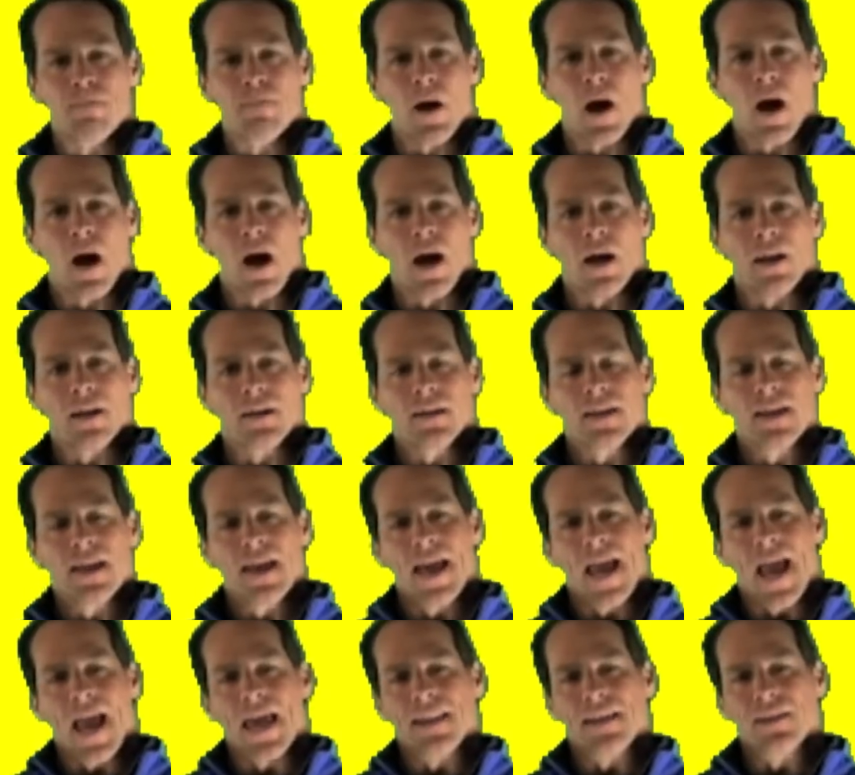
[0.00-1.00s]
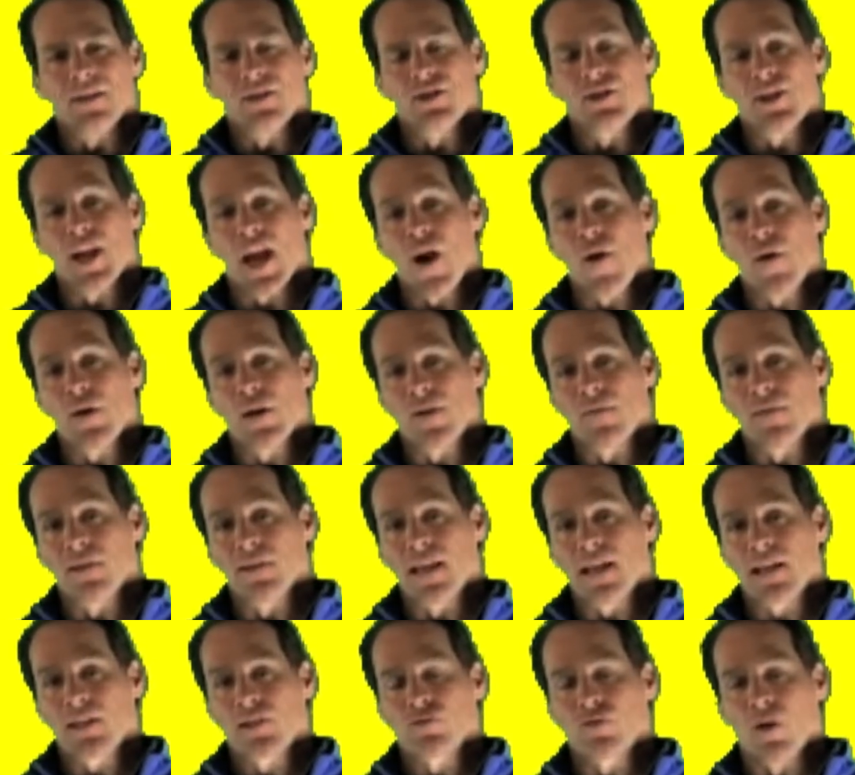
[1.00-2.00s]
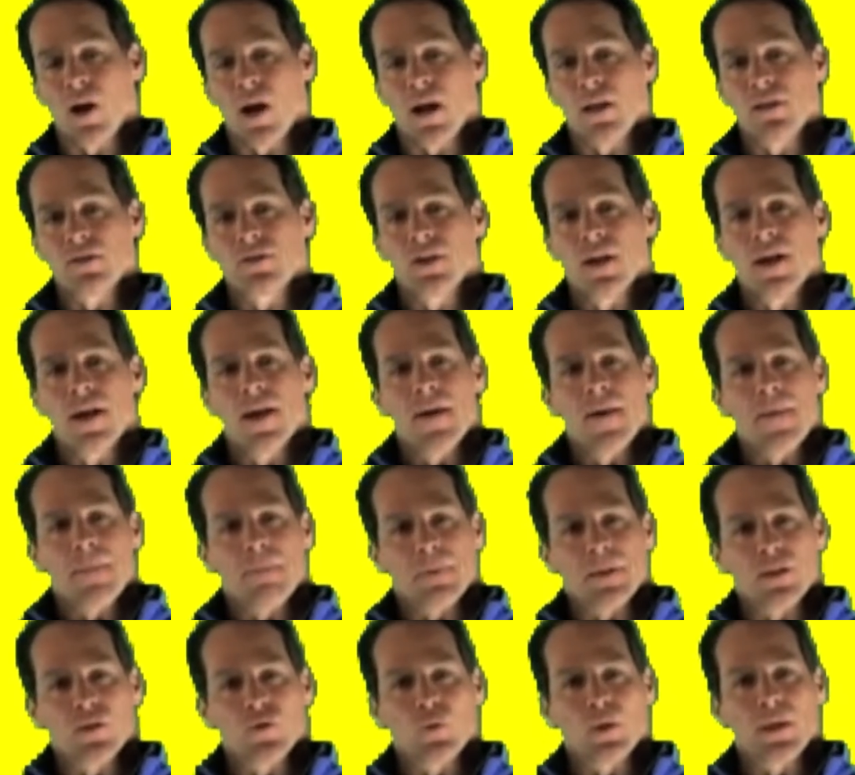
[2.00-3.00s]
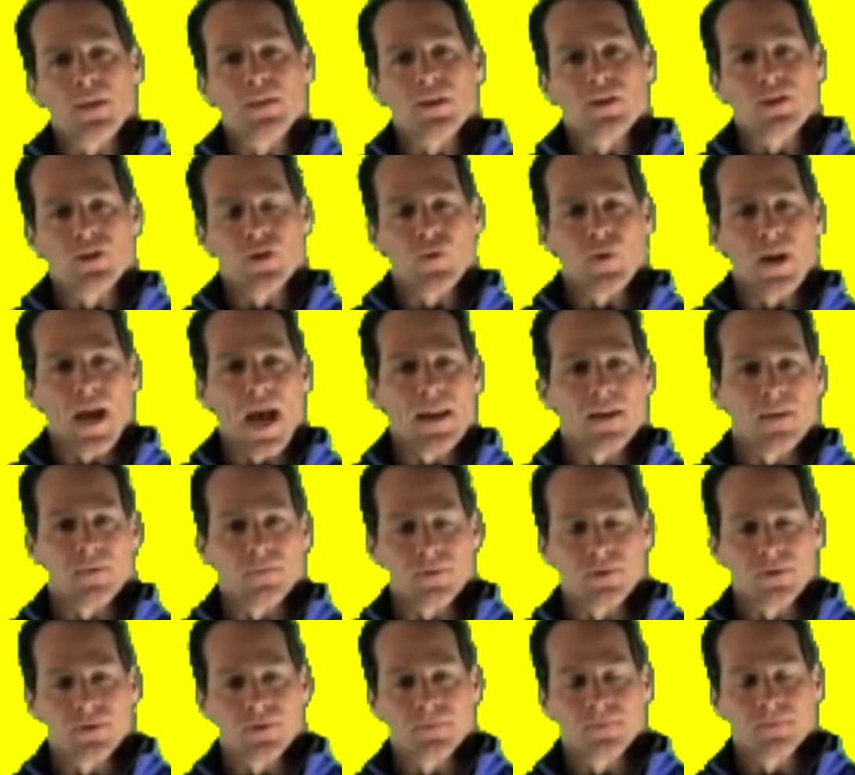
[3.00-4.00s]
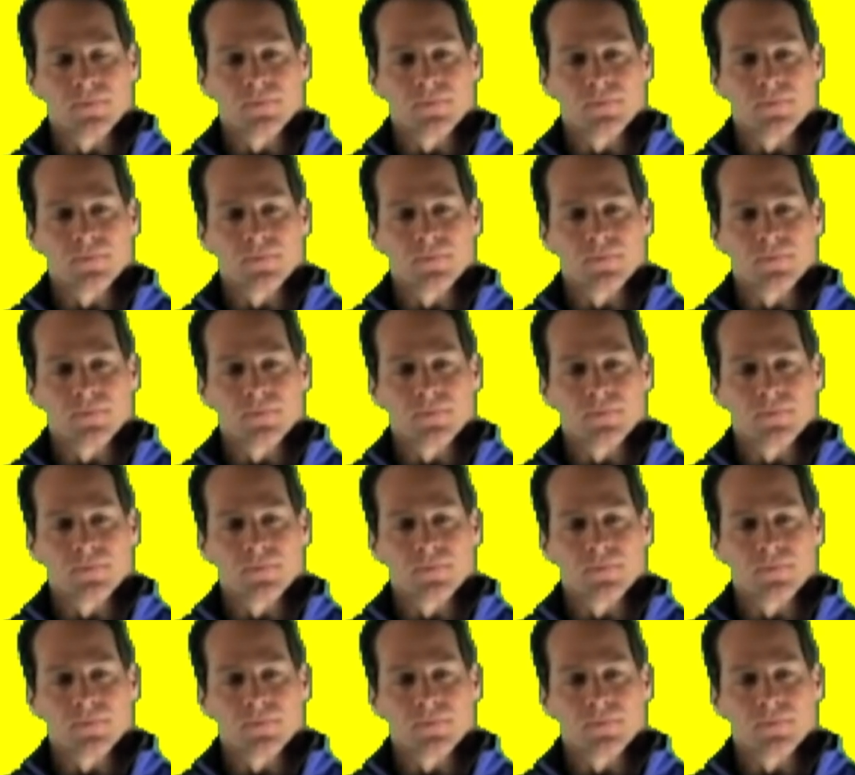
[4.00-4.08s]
bond and a sharing of electrons between the 2 atoms.